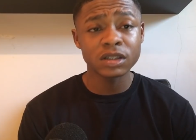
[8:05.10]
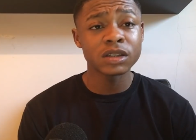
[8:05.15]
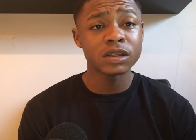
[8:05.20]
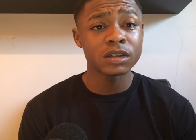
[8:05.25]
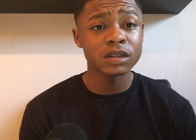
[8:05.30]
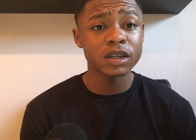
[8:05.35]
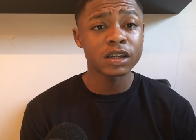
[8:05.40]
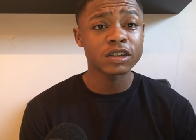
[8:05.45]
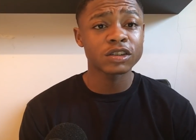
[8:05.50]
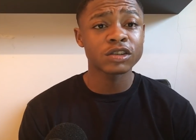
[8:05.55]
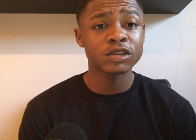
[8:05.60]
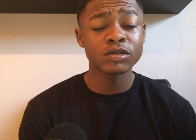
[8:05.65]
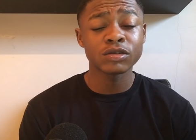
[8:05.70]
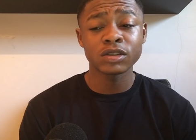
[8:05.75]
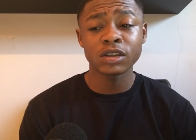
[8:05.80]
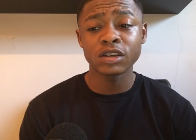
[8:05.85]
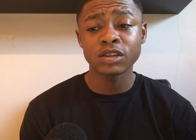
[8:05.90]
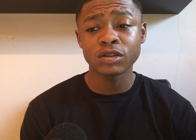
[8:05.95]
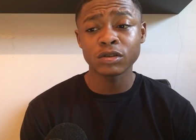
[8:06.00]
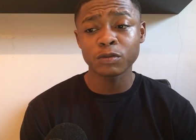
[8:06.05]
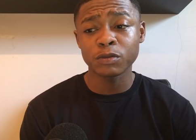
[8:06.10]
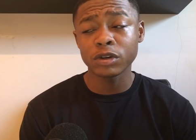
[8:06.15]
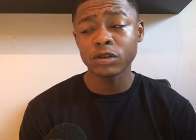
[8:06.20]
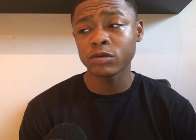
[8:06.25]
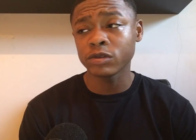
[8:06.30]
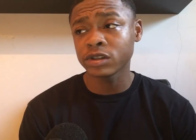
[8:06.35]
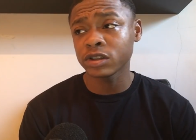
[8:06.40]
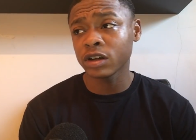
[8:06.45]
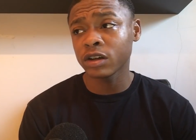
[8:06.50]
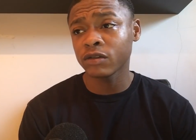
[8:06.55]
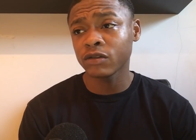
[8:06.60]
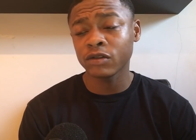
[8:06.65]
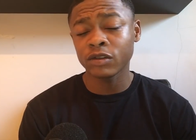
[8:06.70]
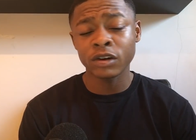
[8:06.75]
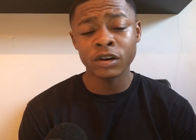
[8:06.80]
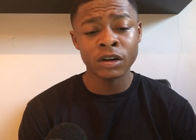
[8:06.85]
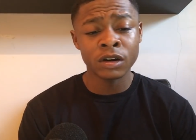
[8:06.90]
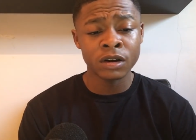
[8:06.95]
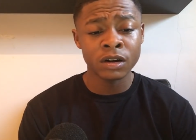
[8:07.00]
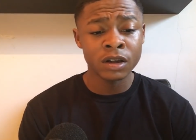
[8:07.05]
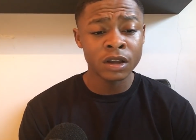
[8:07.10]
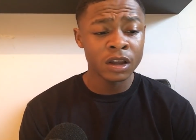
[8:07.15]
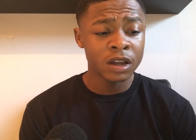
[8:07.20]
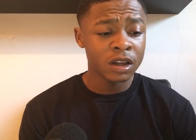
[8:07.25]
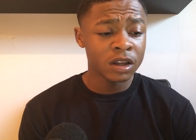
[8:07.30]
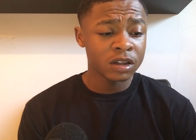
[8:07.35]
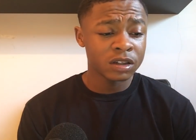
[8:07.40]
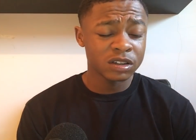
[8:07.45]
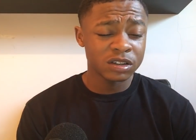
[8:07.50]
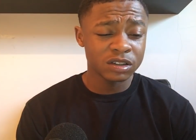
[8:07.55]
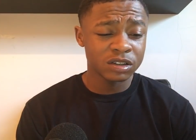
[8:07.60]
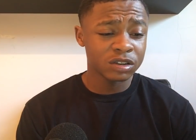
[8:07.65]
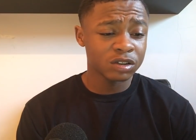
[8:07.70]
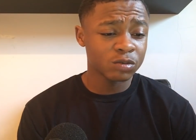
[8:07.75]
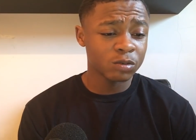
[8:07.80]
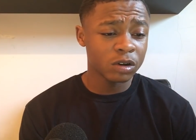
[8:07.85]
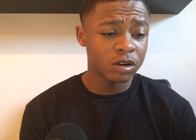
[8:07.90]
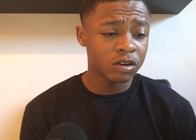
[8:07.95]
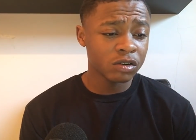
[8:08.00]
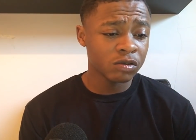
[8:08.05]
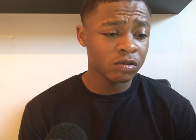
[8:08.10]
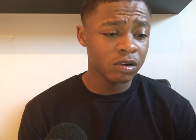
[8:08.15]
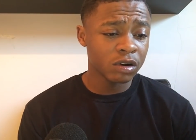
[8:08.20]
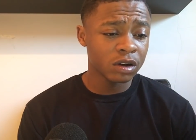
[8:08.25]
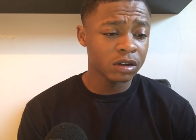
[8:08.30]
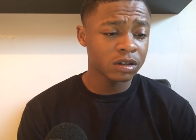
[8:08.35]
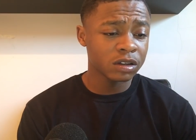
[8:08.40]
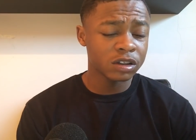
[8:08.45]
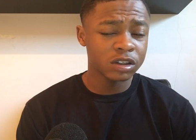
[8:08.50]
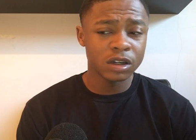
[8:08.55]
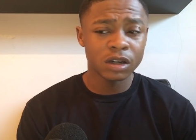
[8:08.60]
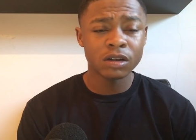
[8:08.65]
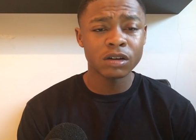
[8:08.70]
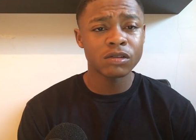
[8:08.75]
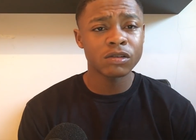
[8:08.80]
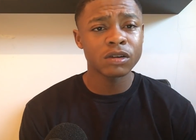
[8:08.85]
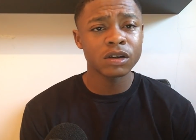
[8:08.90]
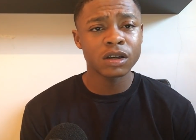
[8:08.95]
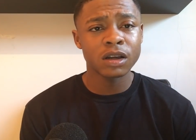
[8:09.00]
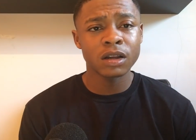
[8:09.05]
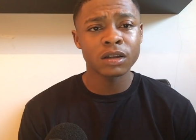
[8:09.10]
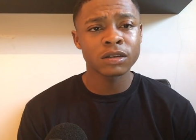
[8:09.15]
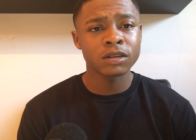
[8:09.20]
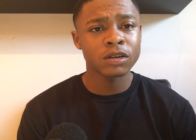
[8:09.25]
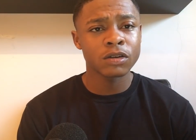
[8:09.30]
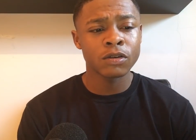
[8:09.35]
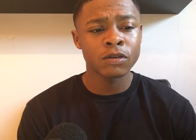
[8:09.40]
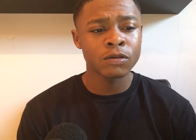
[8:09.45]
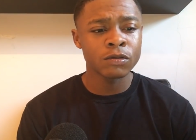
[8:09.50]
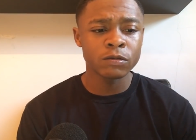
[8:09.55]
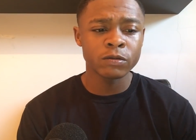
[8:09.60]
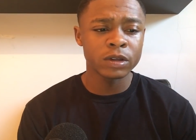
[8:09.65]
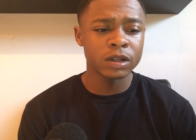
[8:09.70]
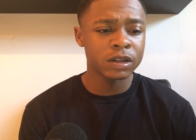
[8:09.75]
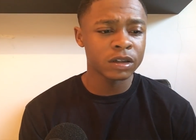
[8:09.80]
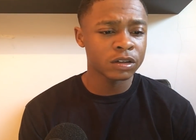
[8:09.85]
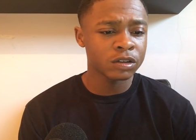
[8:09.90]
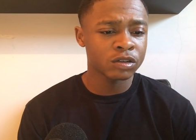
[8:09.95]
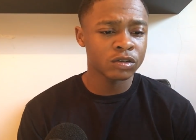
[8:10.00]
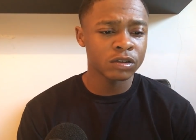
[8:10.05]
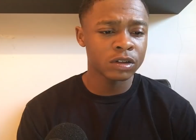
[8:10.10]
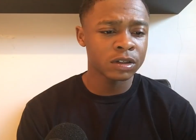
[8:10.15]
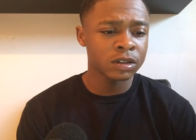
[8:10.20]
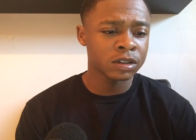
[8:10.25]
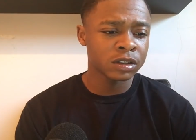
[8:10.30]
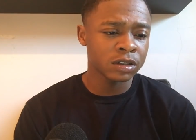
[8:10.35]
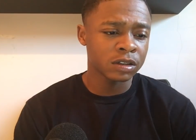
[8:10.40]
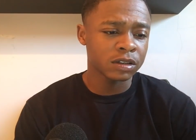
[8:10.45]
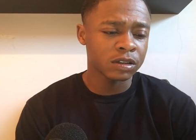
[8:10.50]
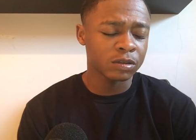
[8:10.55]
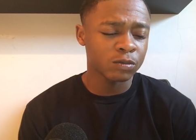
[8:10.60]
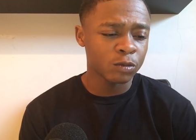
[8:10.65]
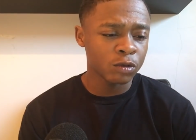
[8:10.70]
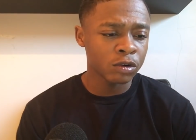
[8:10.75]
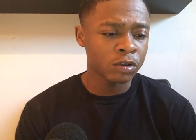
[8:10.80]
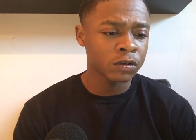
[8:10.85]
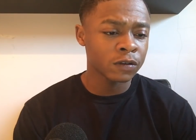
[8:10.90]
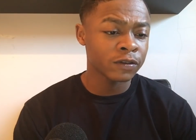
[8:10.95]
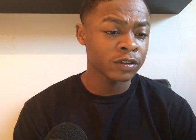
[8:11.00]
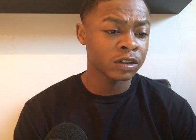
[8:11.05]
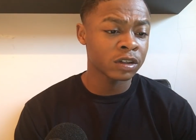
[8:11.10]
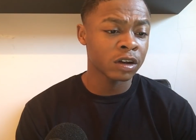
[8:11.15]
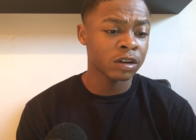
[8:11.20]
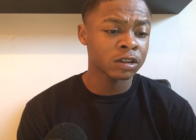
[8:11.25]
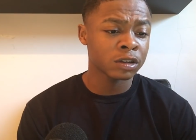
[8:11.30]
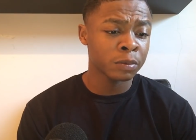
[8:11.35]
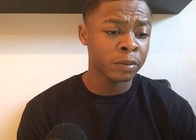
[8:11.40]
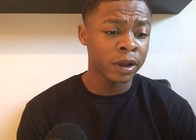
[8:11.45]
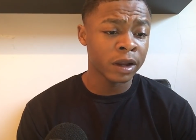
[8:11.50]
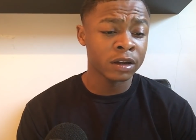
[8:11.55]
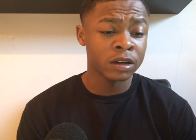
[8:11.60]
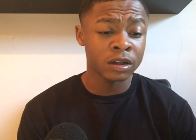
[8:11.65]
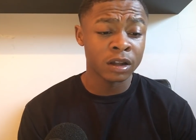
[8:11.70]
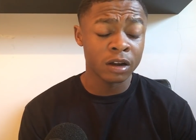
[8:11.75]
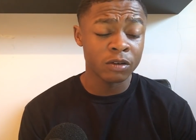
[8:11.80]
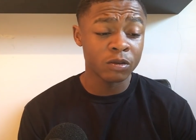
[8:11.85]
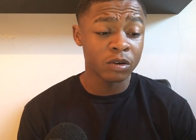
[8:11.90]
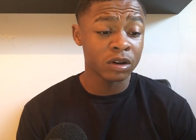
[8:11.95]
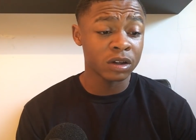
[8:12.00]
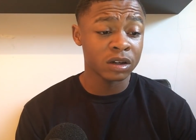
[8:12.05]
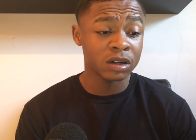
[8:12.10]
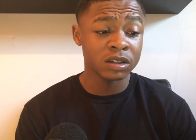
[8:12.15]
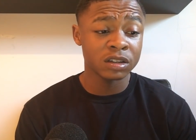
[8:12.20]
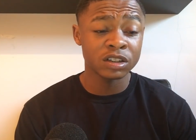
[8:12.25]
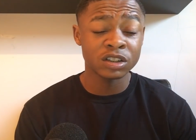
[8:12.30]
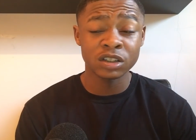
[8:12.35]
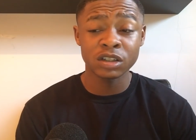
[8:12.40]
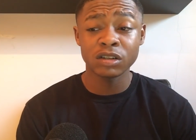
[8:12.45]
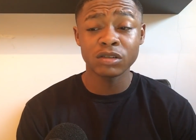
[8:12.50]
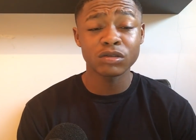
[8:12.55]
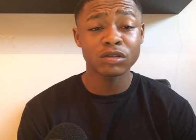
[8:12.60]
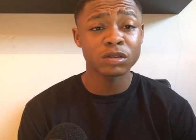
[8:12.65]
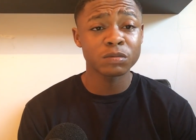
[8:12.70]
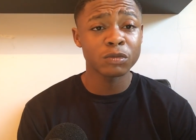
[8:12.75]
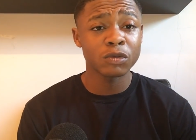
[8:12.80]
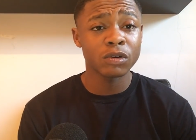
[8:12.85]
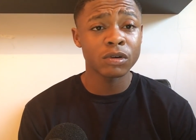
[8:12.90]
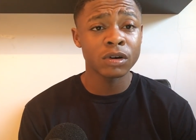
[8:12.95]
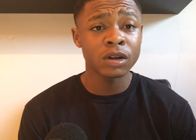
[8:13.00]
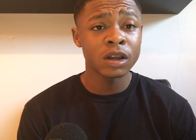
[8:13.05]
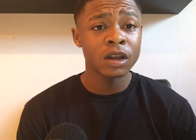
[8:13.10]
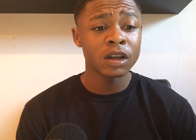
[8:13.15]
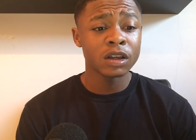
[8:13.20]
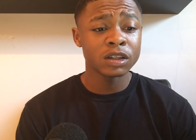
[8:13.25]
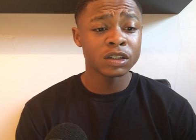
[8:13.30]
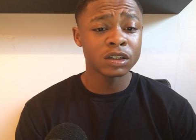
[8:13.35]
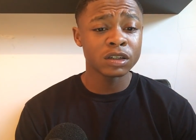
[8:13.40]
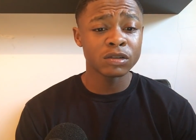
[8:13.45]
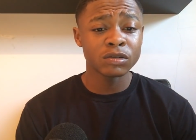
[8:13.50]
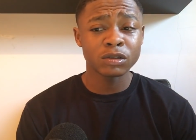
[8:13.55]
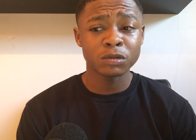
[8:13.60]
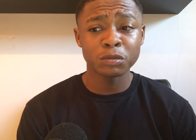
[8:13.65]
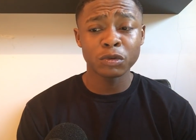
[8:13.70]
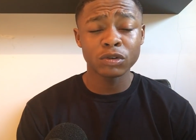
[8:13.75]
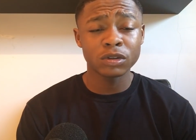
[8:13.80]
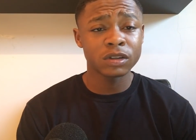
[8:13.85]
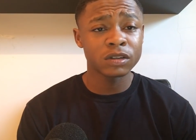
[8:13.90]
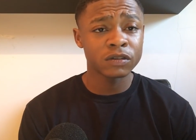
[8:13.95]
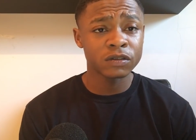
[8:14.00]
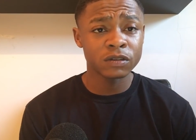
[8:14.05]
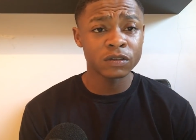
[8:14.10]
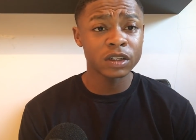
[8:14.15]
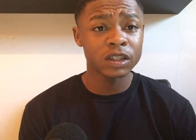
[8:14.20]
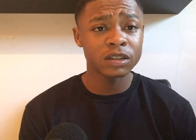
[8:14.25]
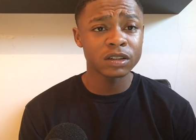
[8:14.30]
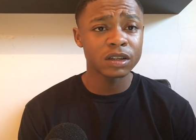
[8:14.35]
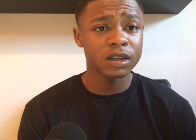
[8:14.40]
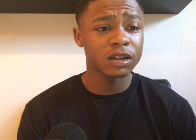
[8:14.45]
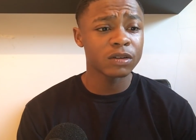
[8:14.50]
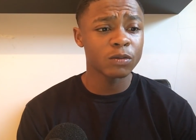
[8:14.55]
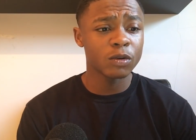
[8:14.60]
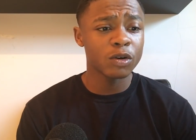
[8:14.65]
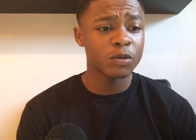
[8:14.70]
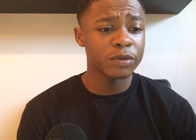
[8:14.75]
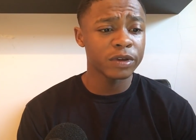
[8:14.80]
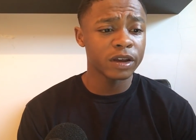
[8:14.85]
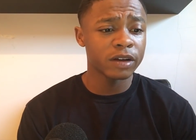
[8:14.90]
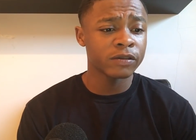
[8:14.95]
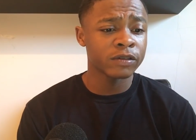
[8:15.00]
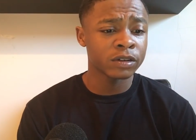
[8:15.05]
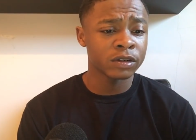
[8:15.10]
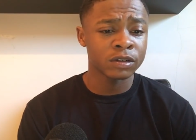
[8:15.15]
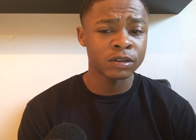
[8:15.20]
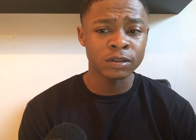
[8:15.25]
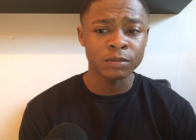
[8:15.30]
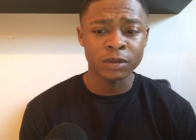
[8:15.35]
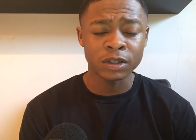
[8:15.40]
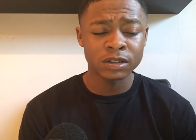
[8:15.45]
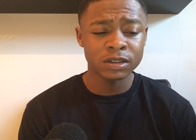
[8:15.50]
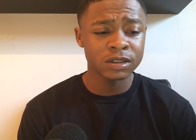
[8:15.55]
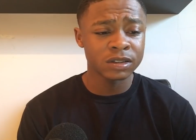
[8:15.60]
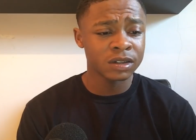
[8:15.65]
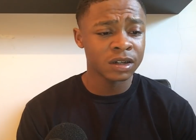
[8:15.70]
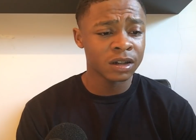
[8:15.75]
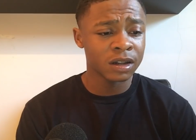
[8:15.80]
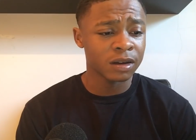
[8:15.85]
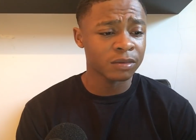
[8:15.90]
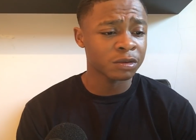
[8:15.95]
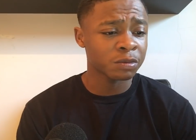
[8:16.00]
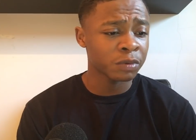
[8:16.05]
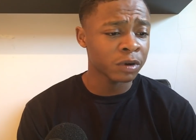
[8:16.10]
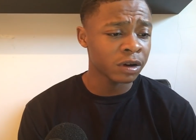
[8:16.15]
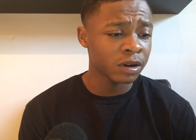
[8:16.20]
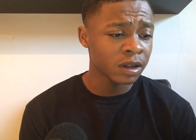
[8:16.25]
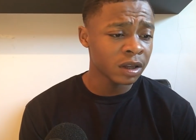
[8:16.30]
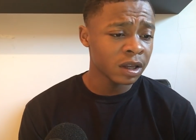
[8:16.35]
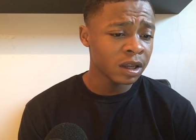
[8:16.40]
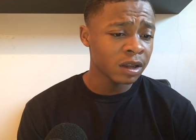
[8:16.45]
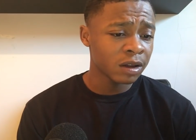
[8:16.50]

"See You Next Tuesday" should be reserved for her. She's just one cranny Jan Krogel. So really and truly, she's just water of a duck's back. And ironically, she looks more disfigured than Iwobi ever could, man. She's clapped, but